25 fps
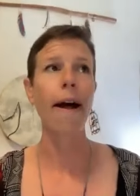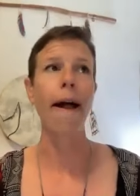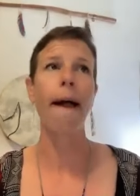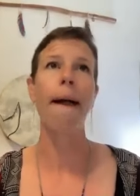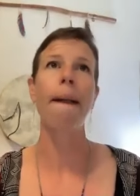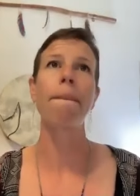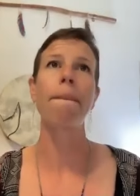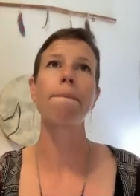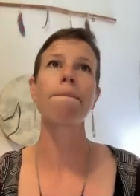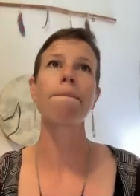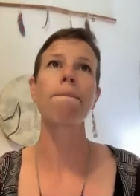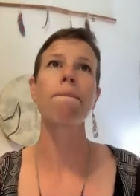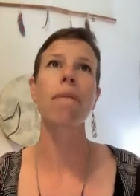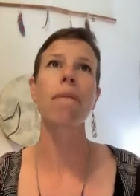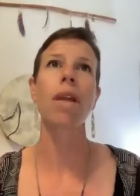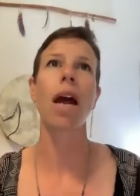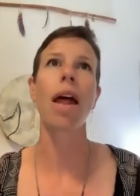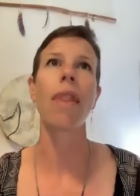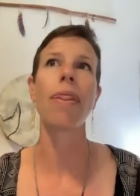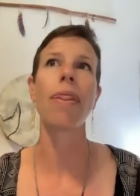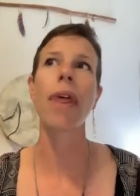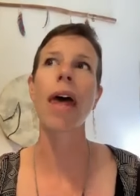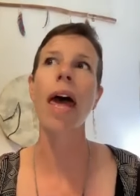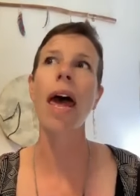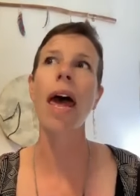Um,
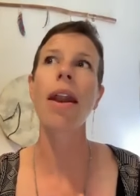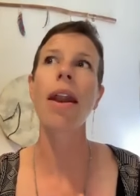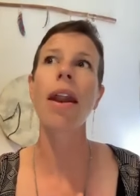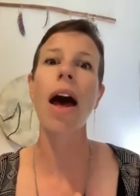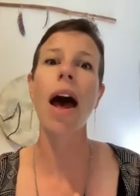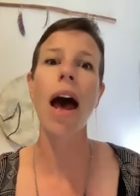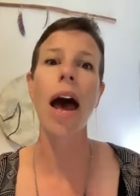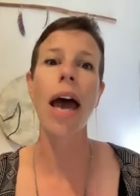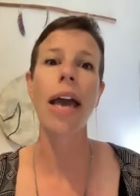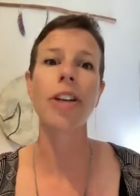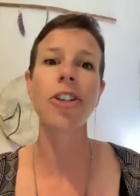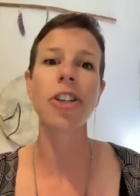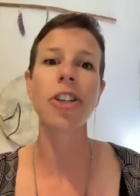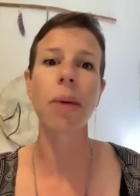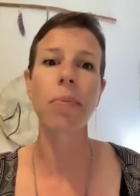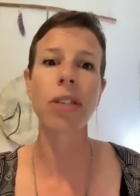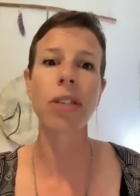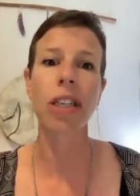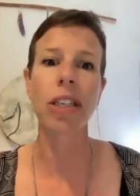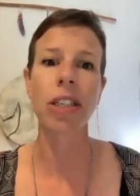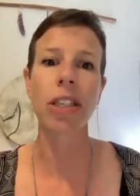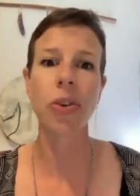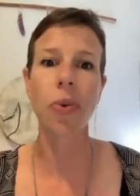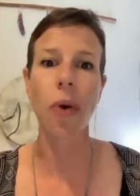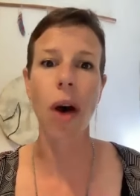and then I
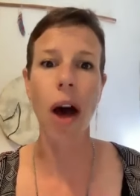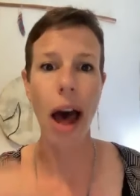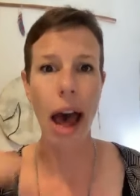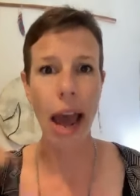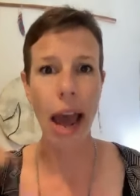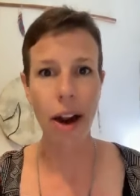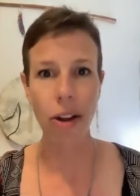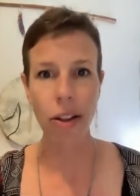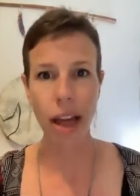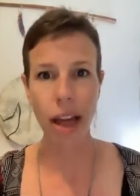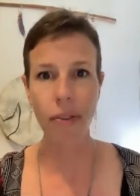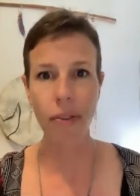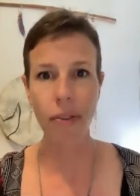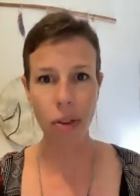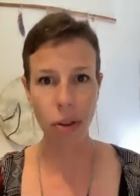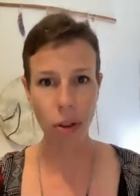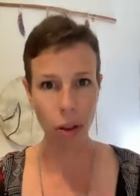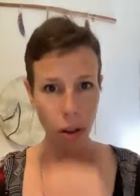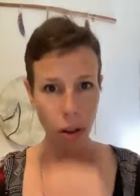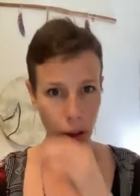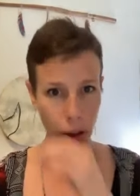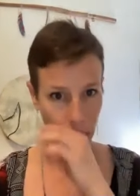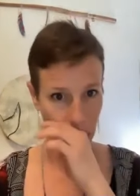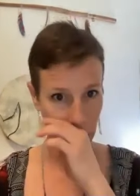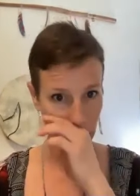jumped into a higher
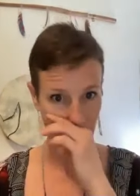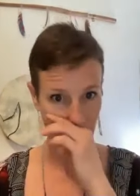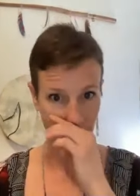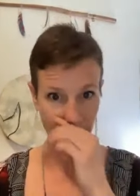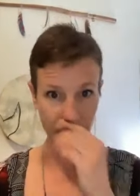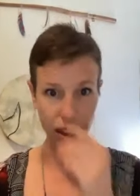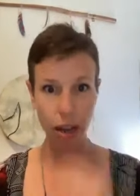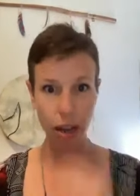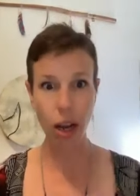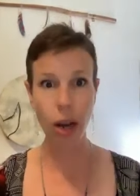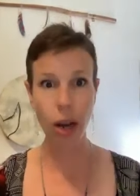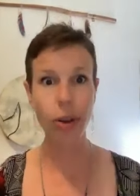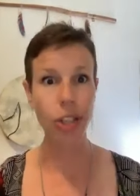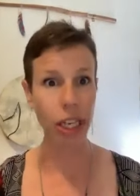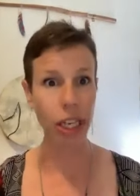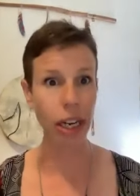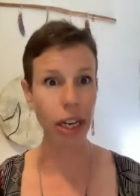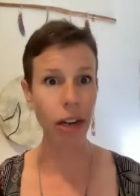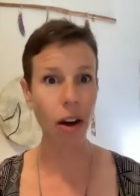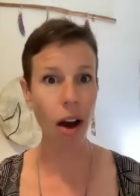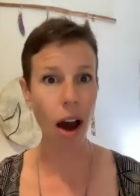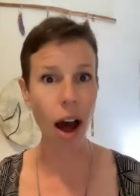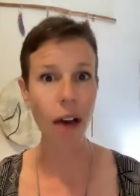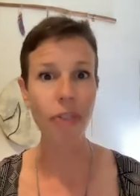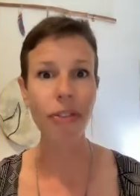level
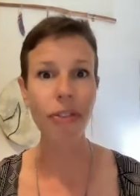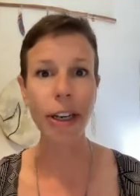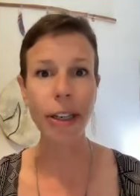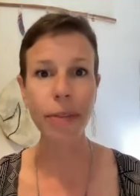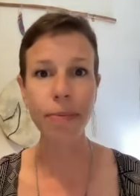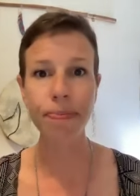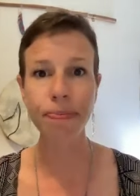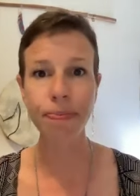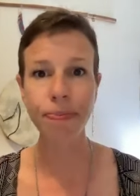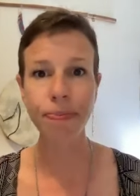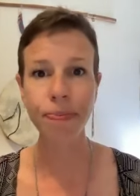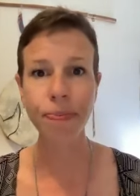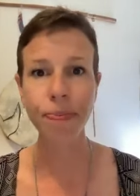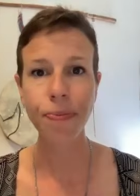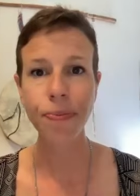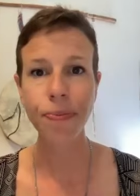coaching offer.